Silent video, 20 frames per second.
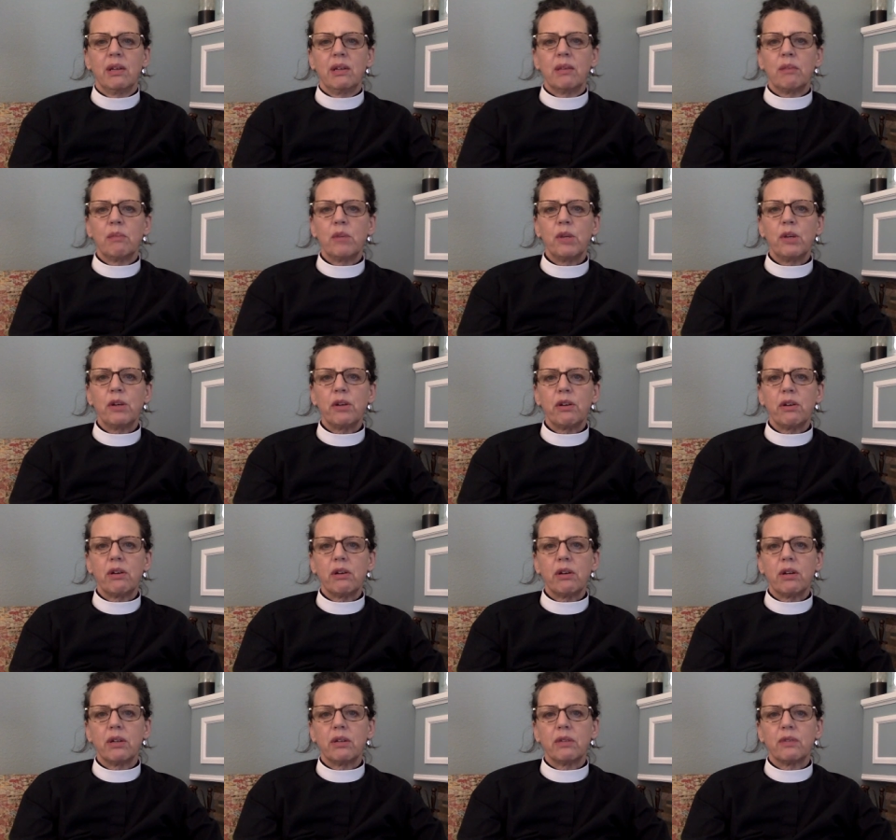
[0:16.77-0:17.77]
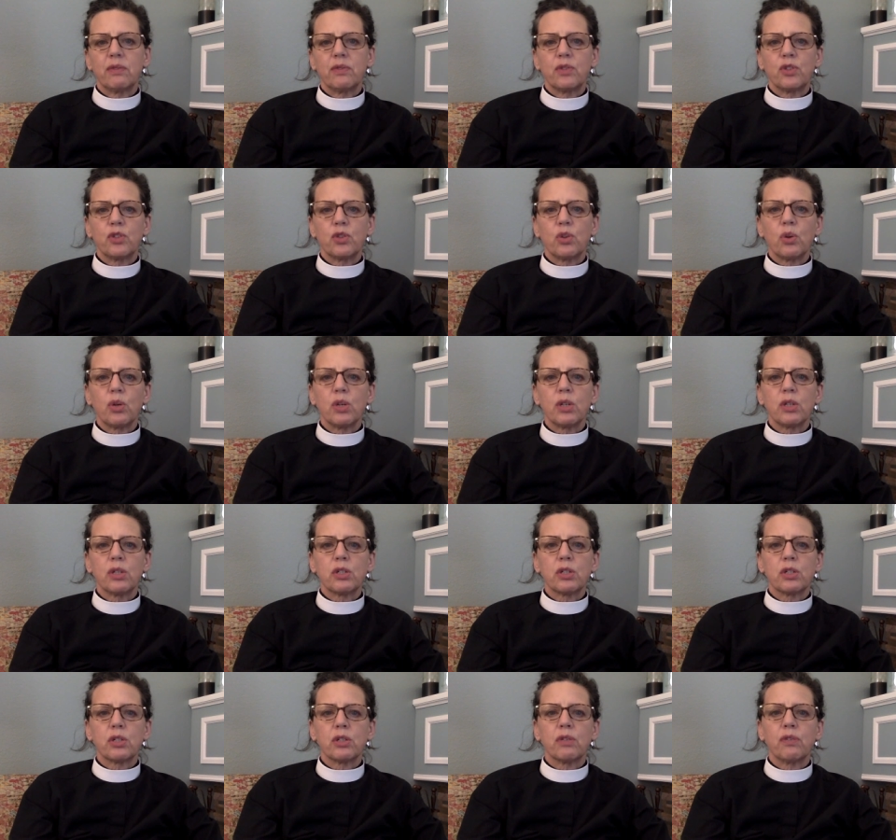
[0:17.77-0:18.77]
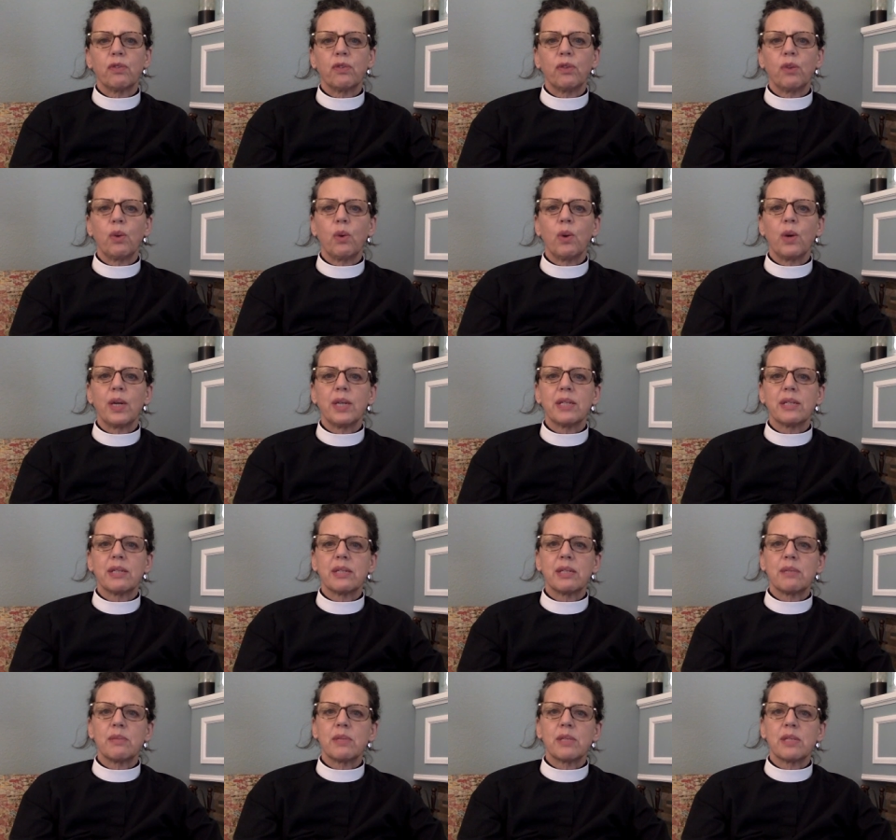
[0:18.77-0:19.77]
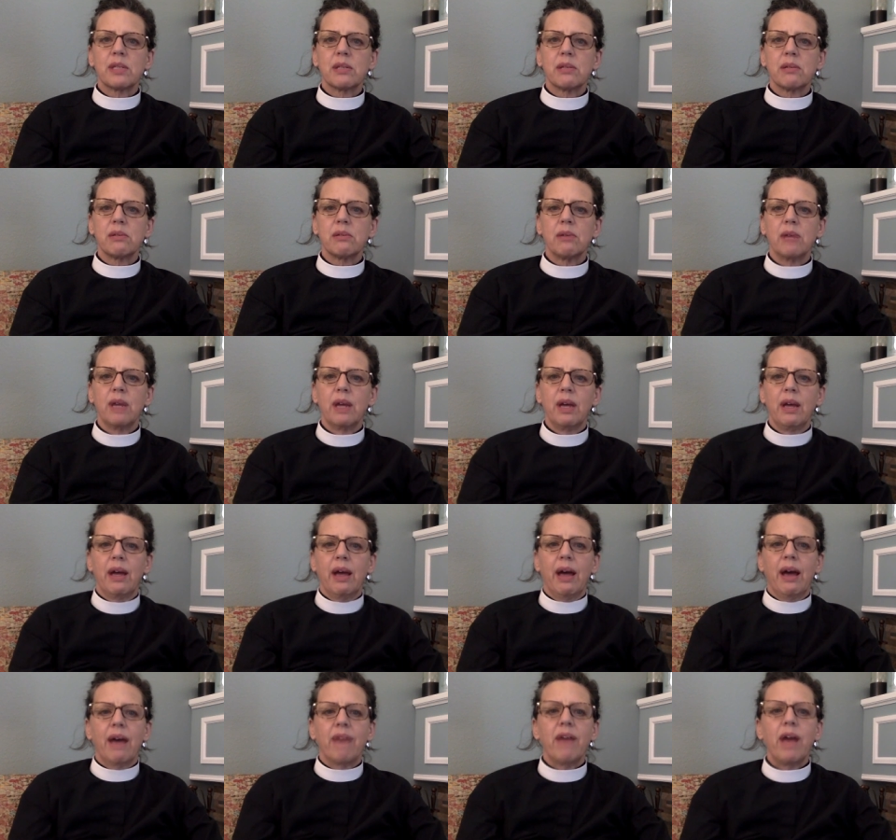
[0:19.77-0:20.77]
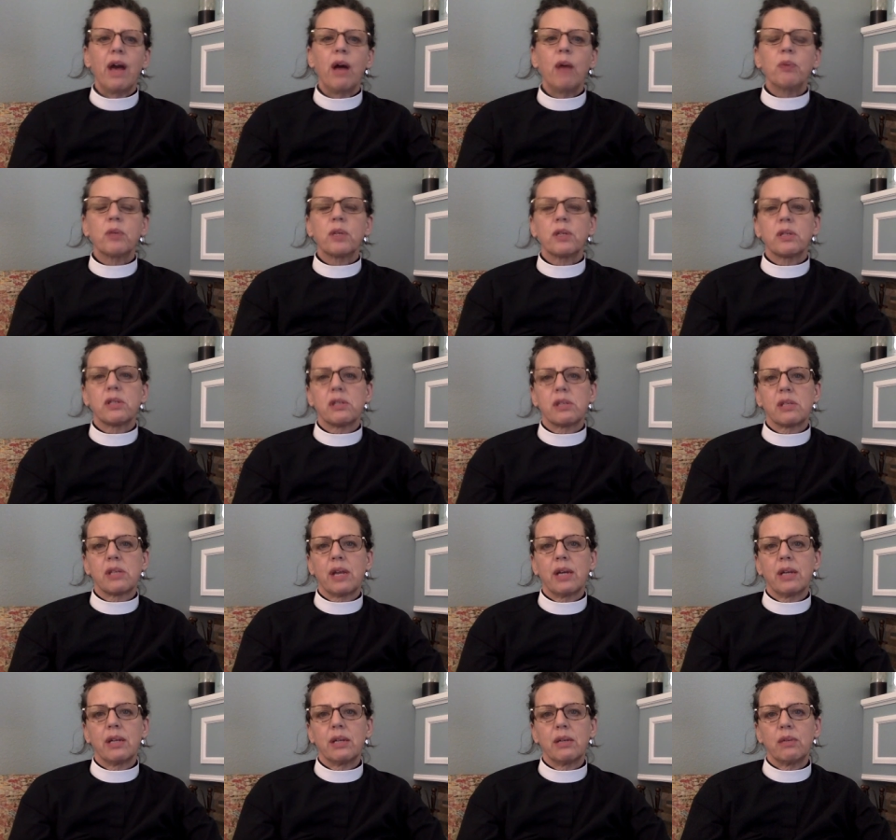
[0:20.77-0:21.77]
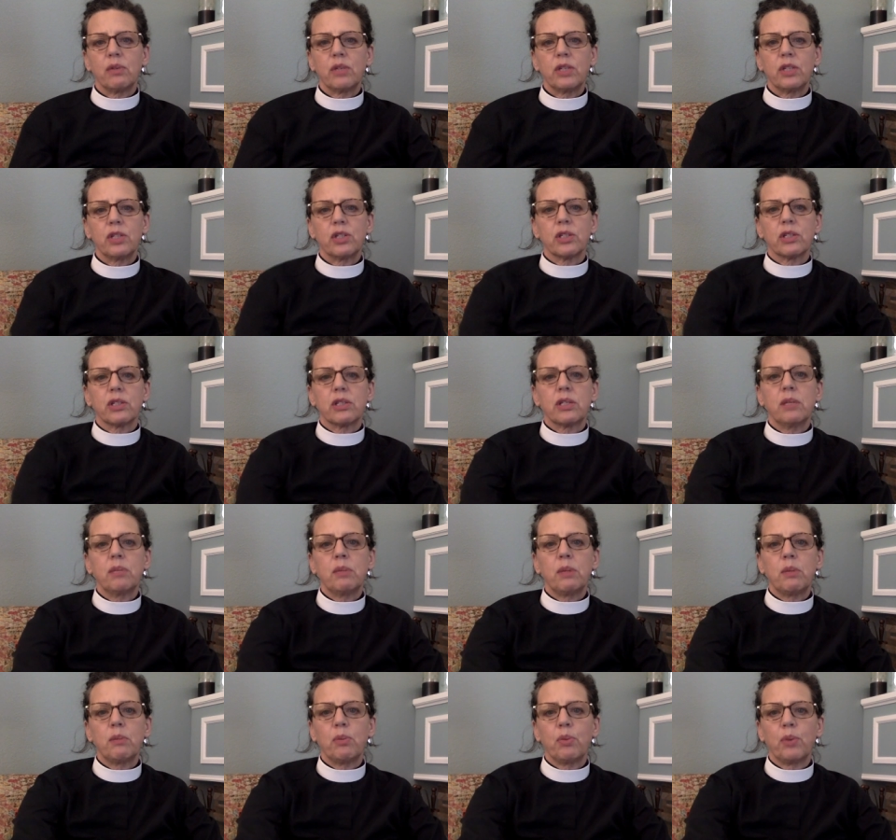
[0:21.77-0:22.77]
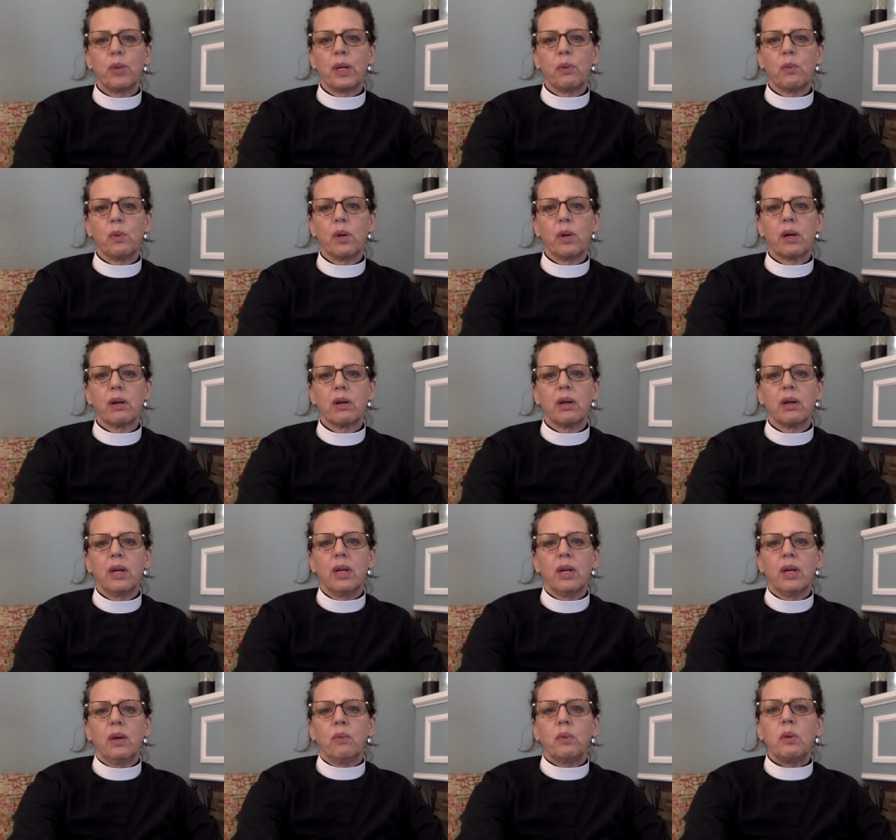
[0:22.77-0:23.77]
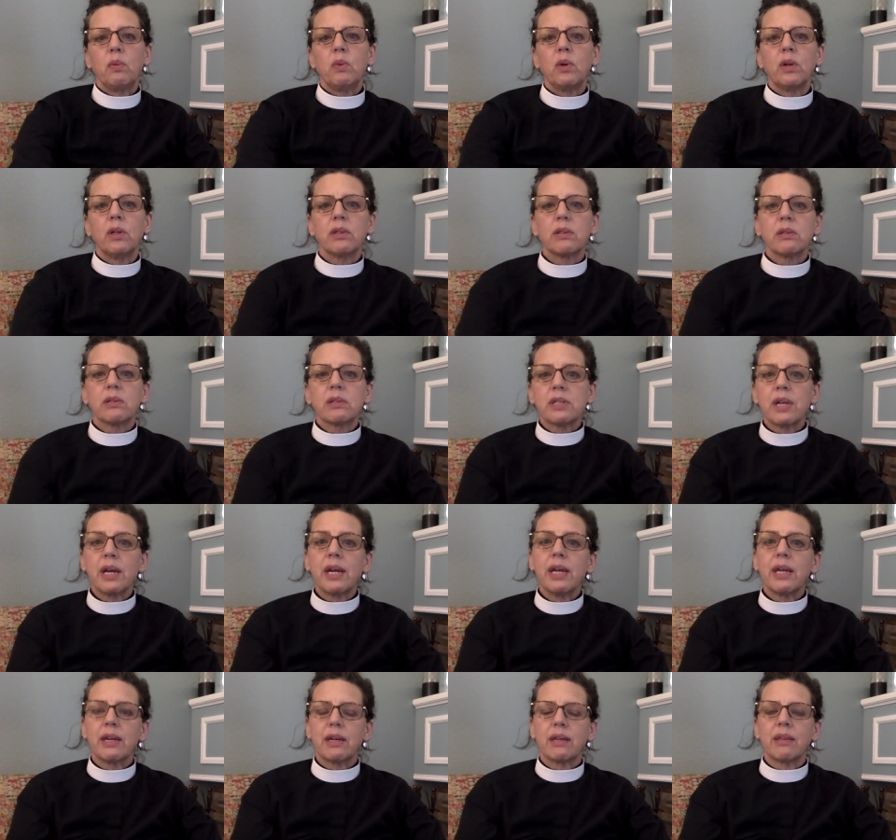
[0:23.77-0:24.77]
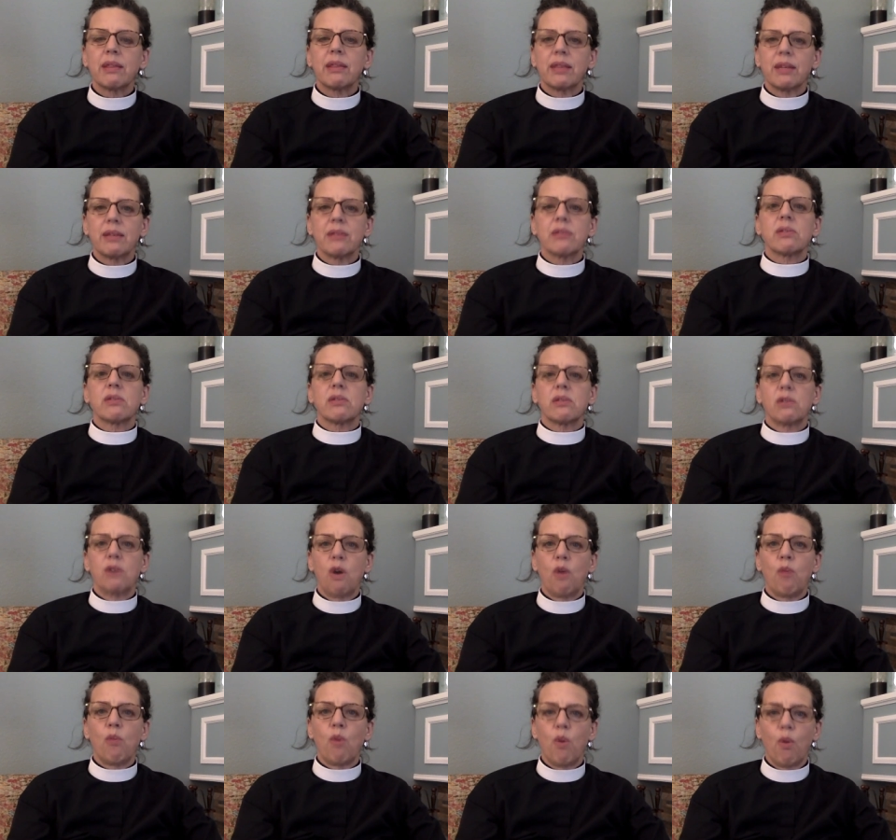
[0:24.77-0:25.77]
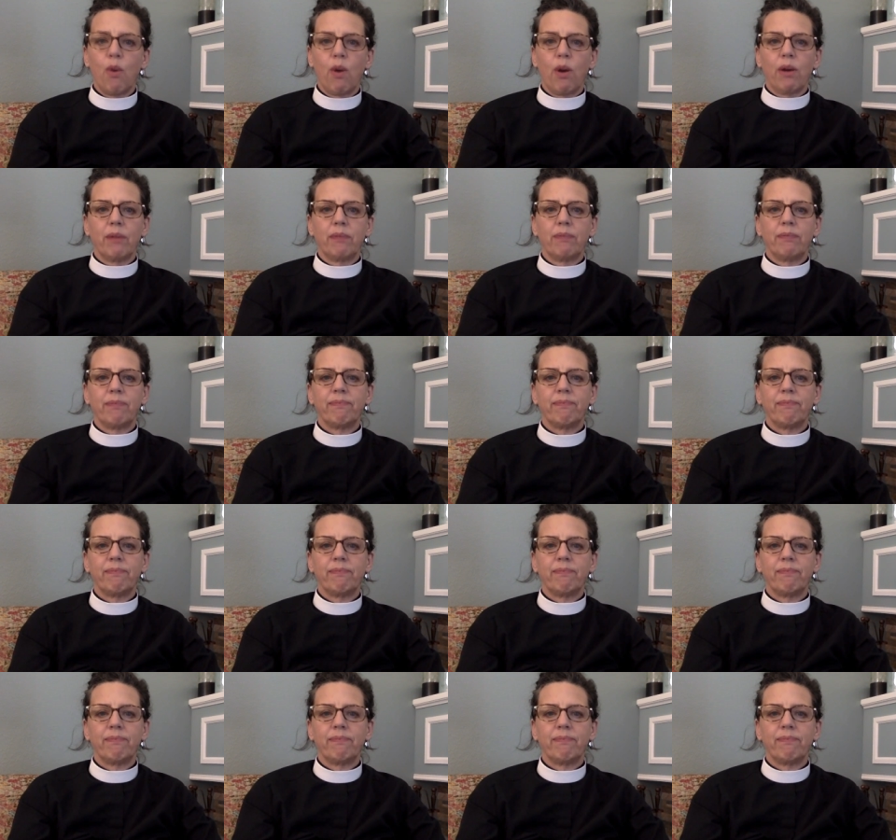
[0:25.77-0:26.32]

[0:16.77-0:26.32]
The murder of George Floyd seems to have helped our society reach a tipping point where we will take this no more.